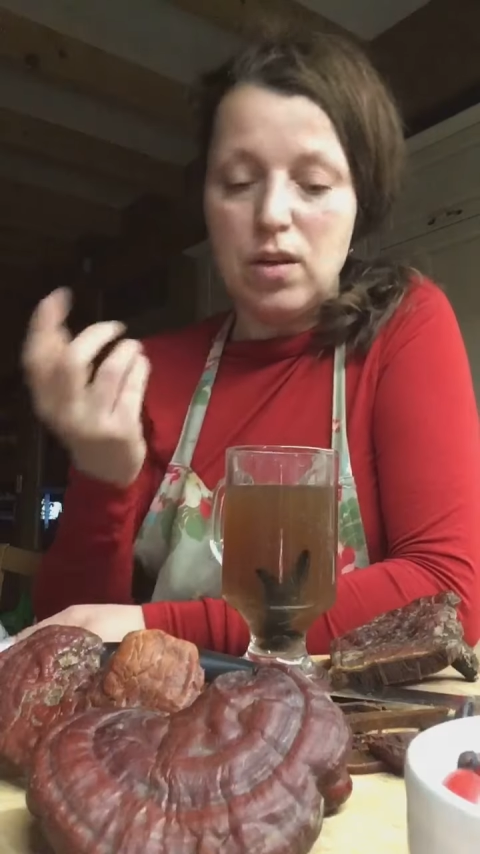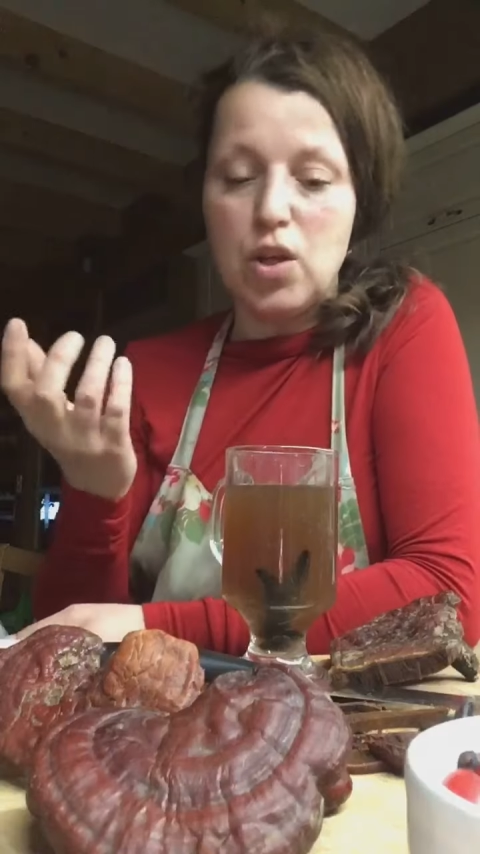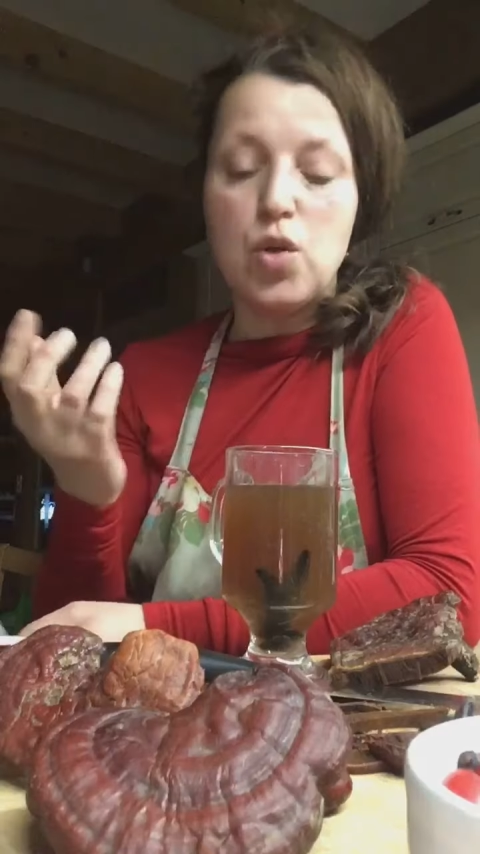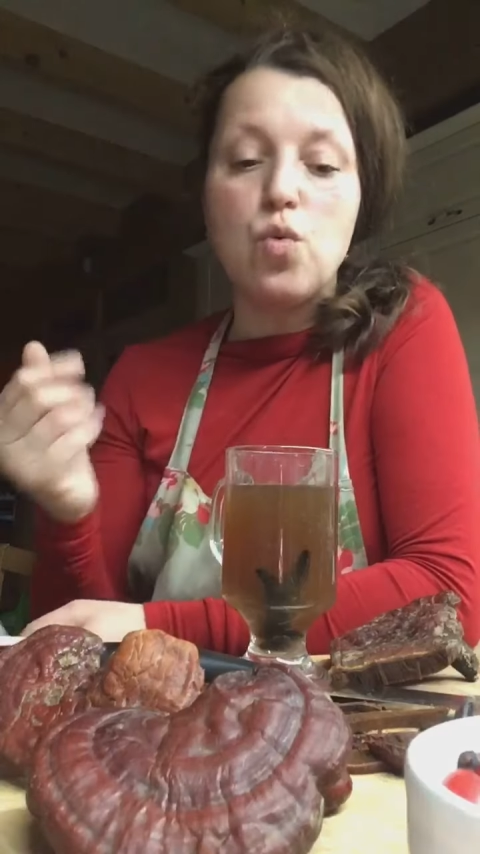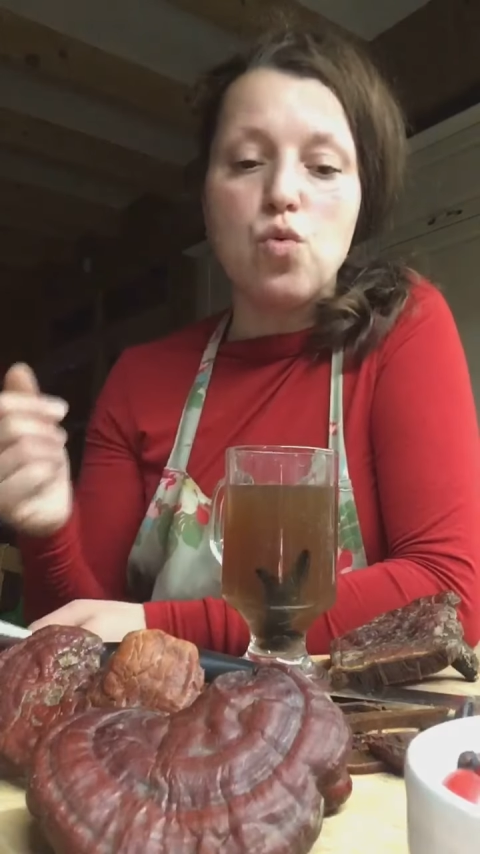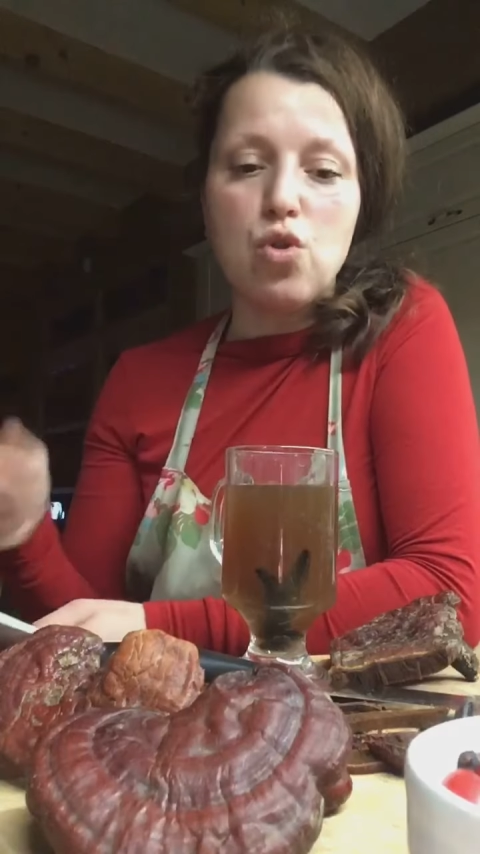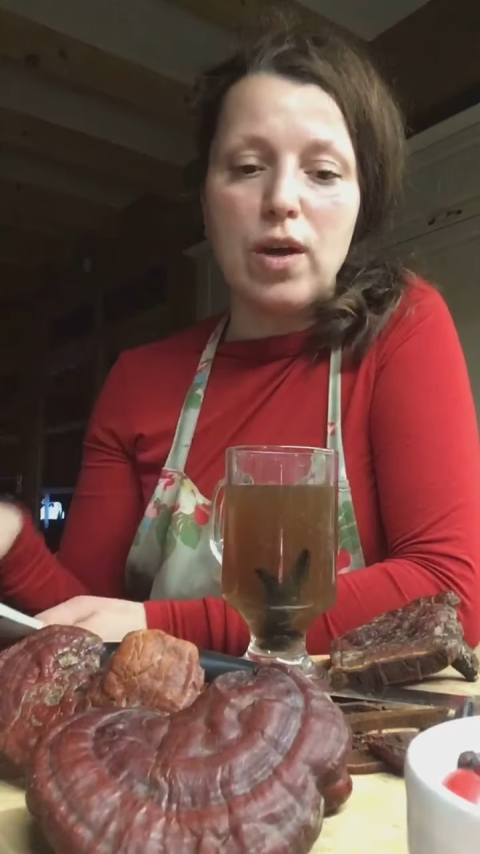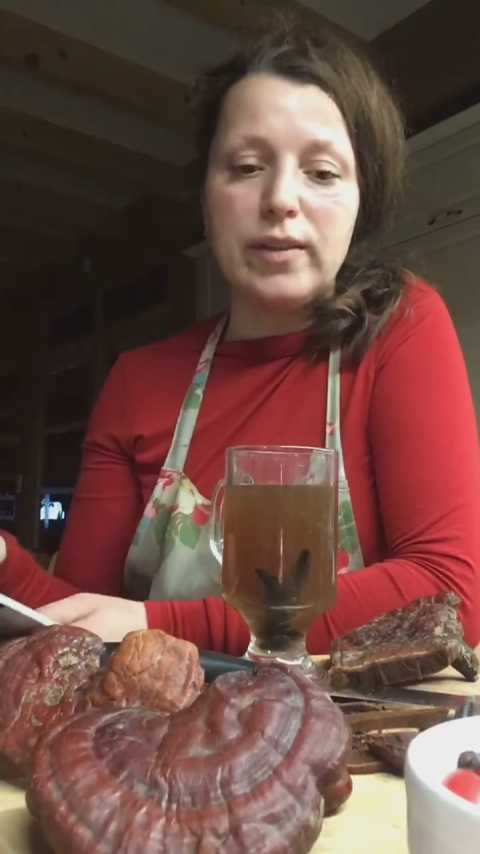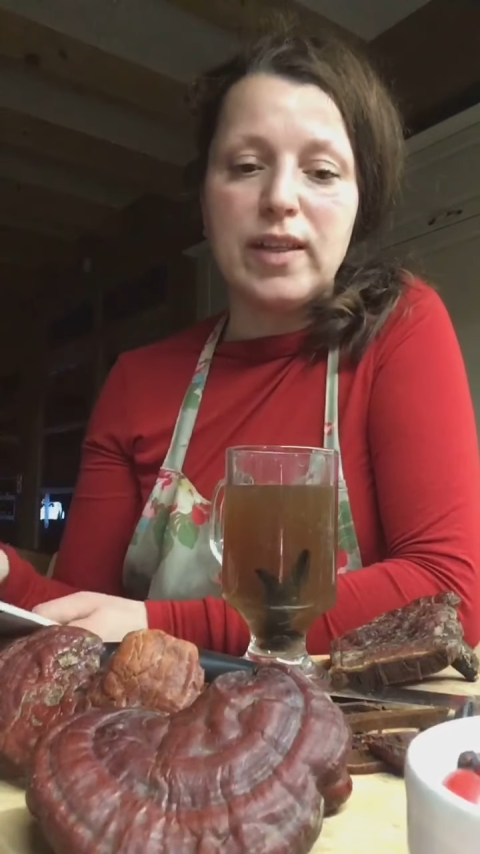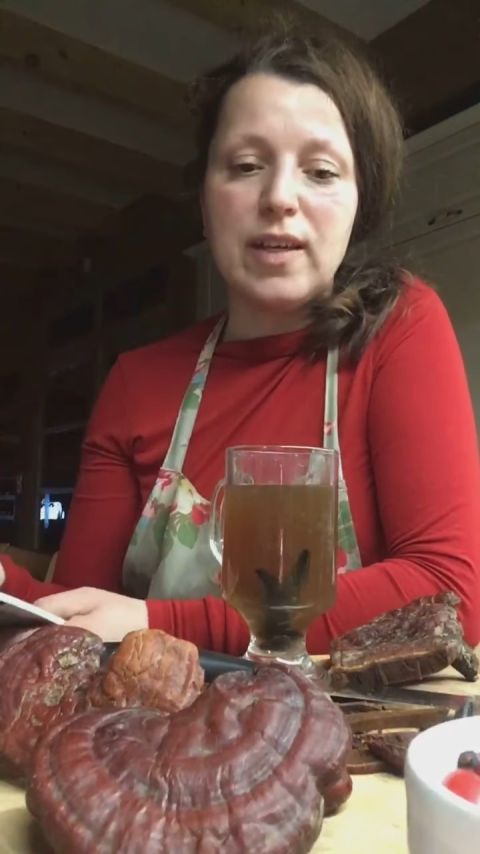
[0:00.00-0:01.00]
huge
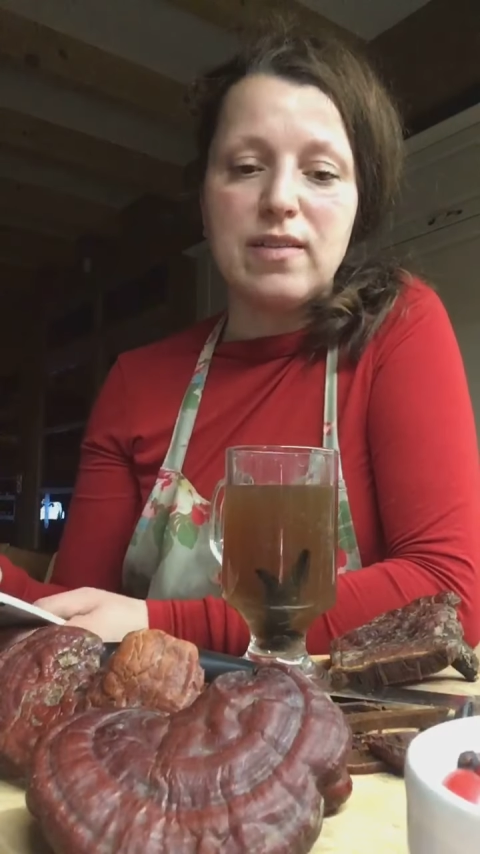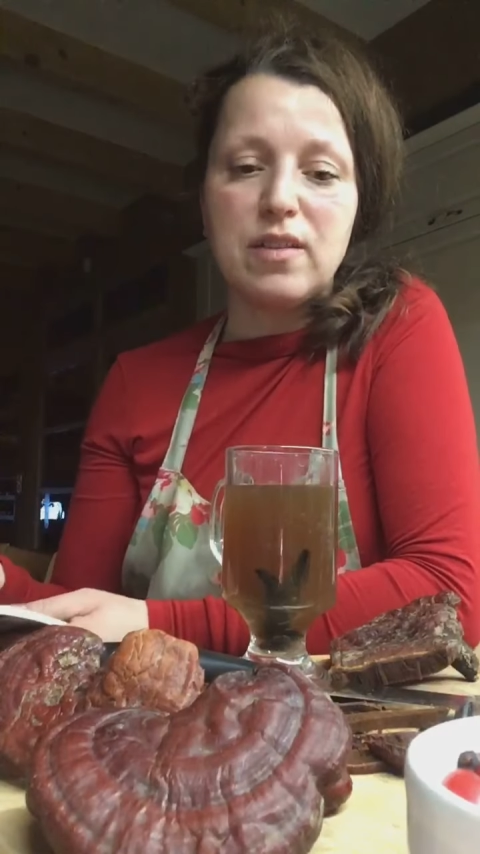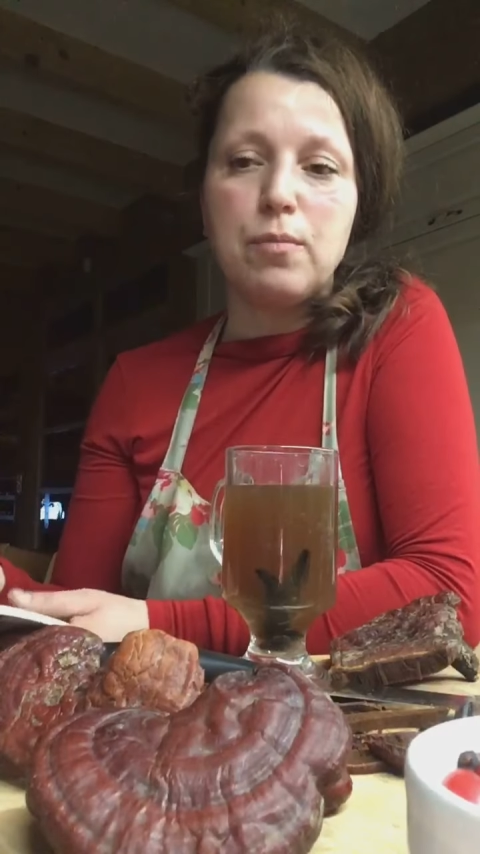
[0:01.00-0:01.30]
anti-cancer